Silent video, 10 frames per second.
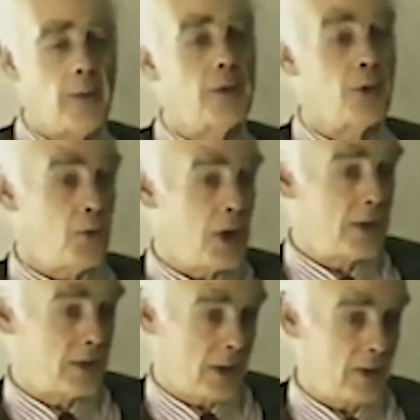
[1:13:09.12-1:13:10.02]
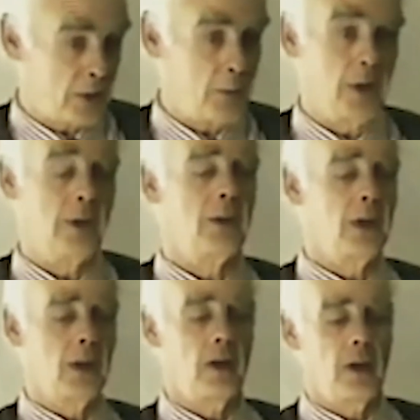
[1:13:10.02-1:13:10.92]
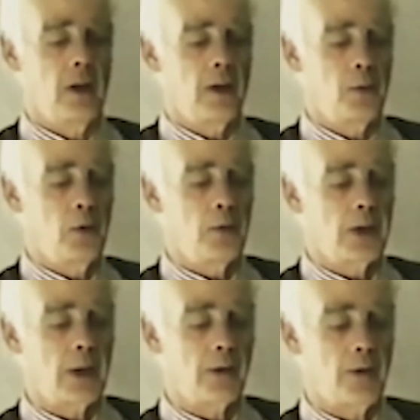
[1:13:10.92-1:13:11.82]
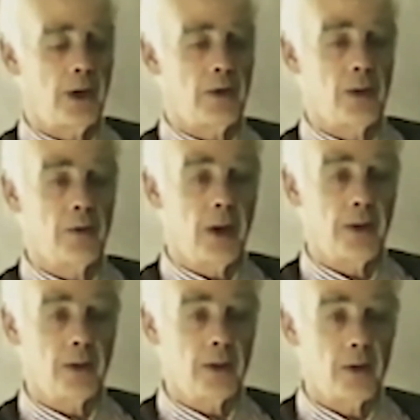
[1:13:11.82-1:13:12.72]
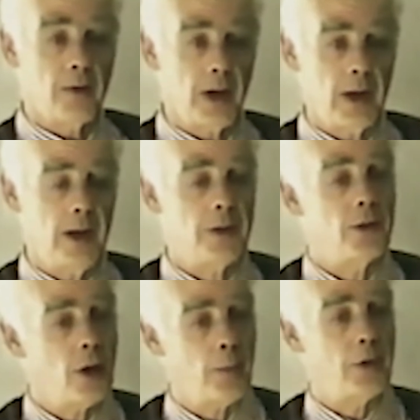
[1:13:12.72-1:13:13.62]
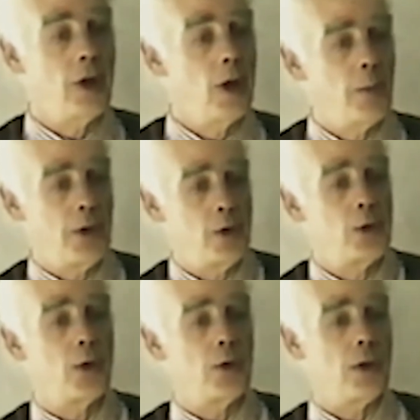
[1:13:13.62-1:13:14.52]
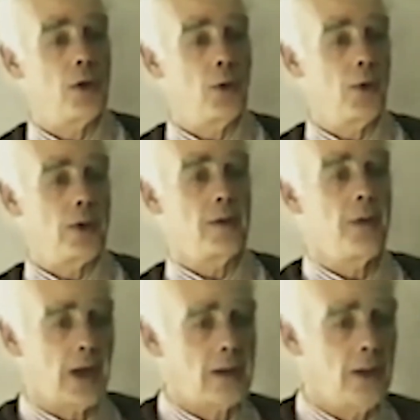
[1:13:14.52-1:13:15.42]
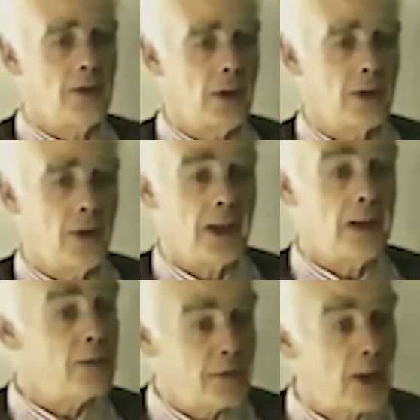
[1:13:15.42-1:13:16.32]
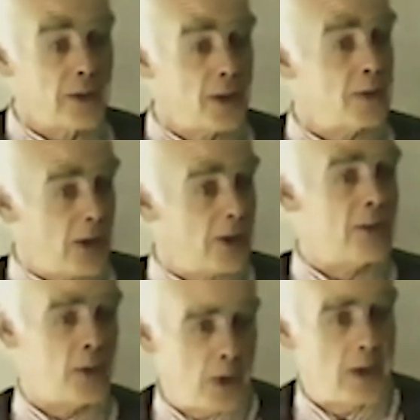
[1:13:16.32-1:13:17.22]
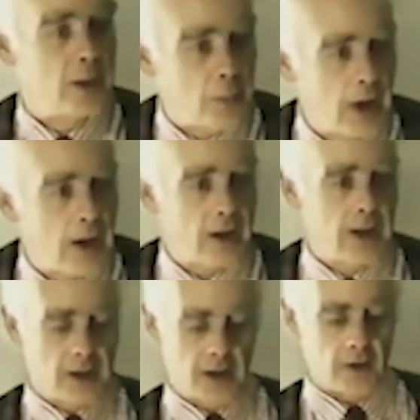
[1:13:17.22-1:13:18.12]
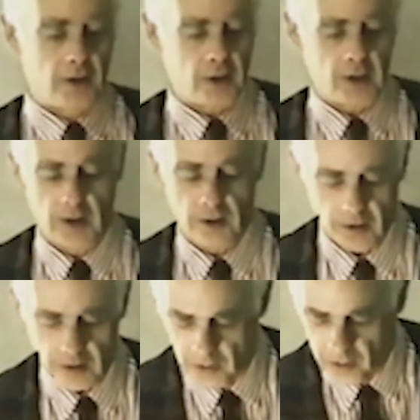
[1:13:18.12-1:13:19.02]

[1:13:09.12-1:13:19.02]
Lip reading: comes to rest, as it were, then the movement comes faster and faster until finally it stops. But you don't know whether in fact it's not going even faster and faster when it apparently is